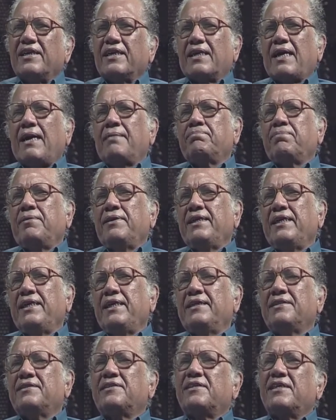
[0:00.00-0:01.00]
a company
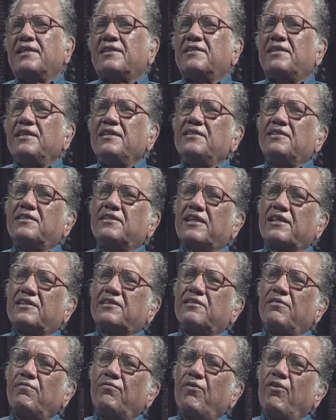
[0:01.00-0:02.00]
in
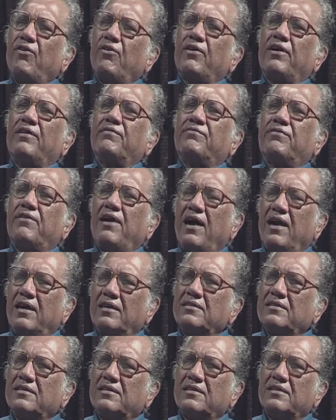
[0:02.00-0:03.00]
1664 in
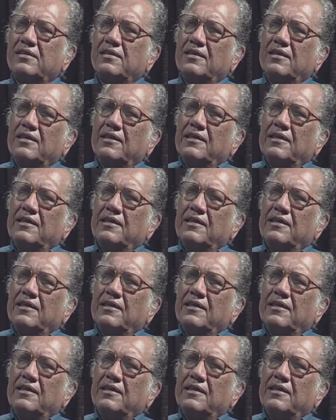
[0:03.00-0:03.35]
France,